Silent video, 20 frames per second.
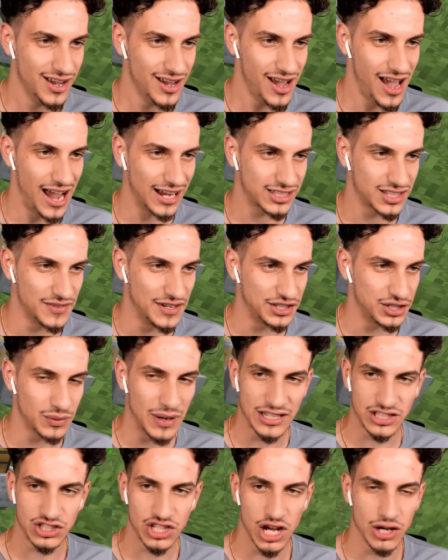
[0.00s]
Activate the
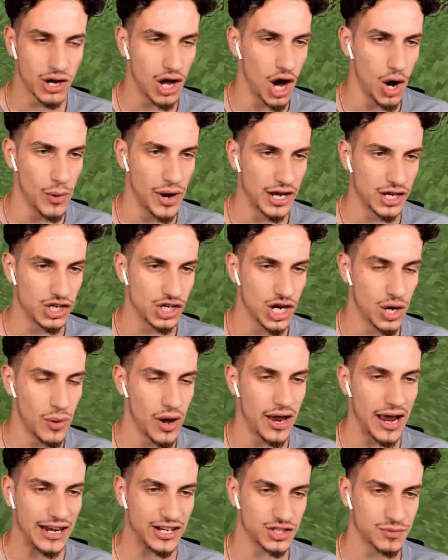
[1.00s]
redstone. Oh wait, you know
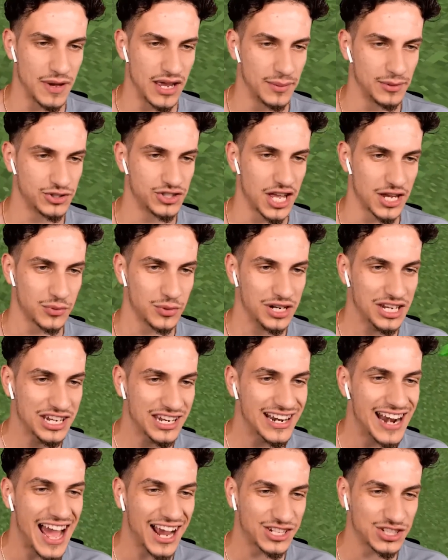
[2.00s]
what? I just made a mistake. We need
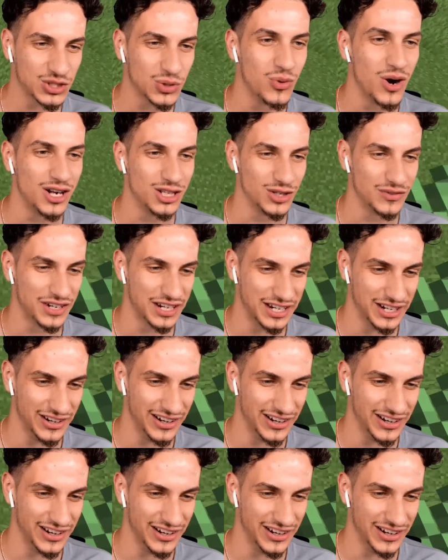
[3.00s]
an actual wall over here.